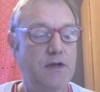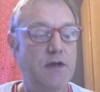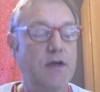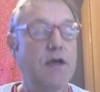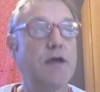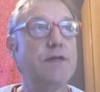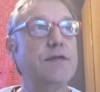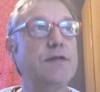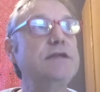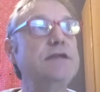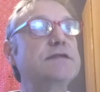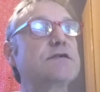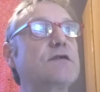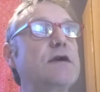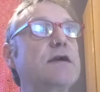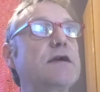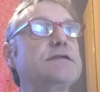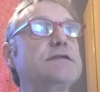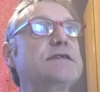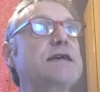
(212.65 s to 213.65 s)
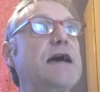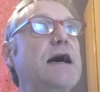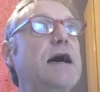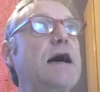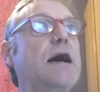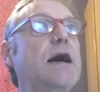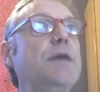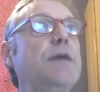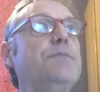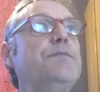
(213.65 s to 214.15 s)
And these grounds
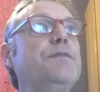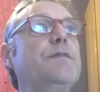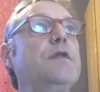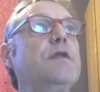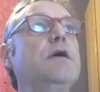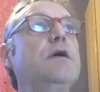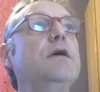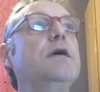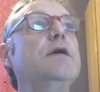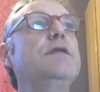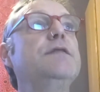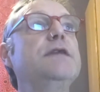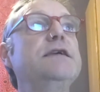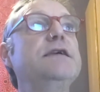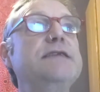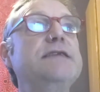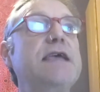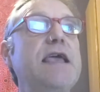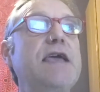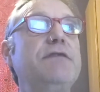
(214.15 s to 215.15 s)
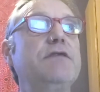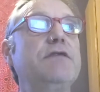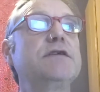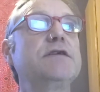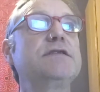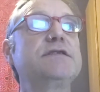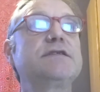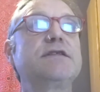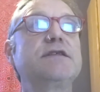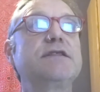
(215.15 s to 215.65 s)
are: there's
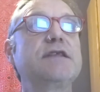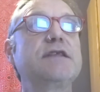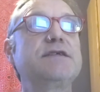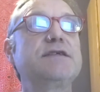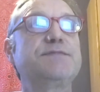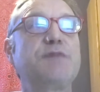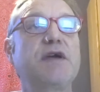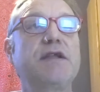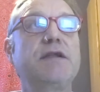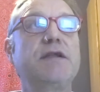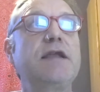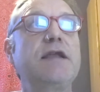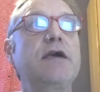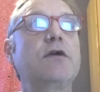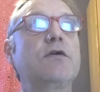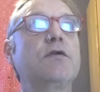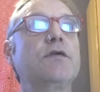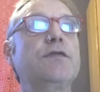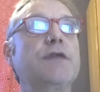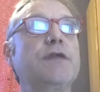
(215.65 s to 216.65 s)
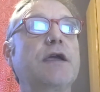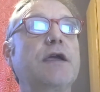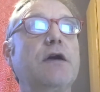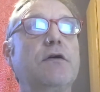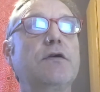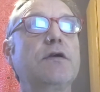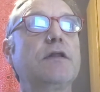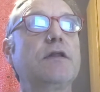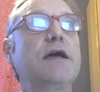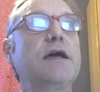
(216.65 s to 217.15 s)
evidence that there's been an error in the
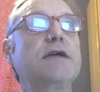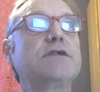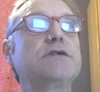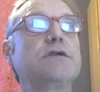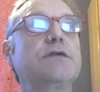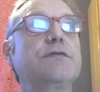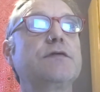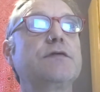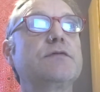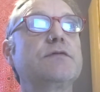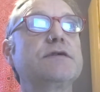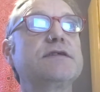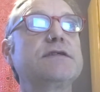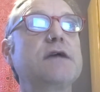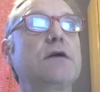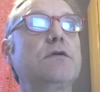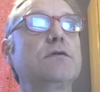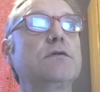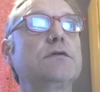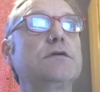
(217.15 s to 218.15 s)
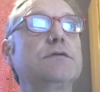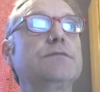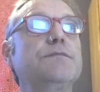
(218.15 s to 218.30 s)
calculation of the result.